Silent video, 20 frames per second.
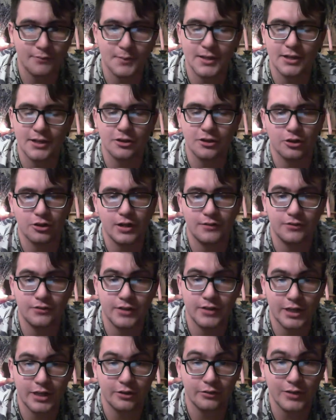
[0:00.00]
they are great for
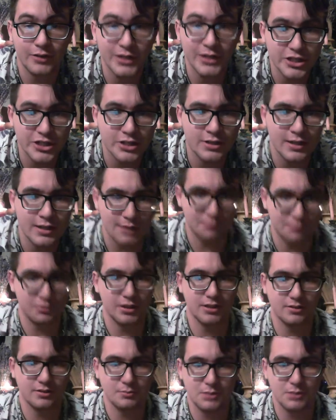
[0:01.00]
decoration. They
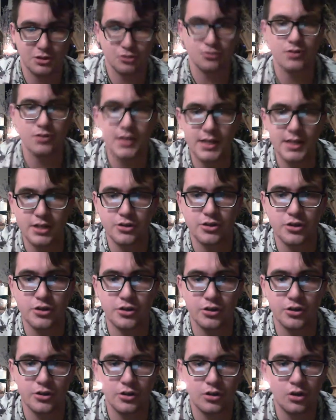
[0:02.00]
bring some intrigue into
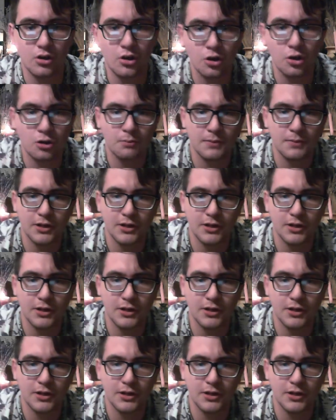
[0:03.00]
your home.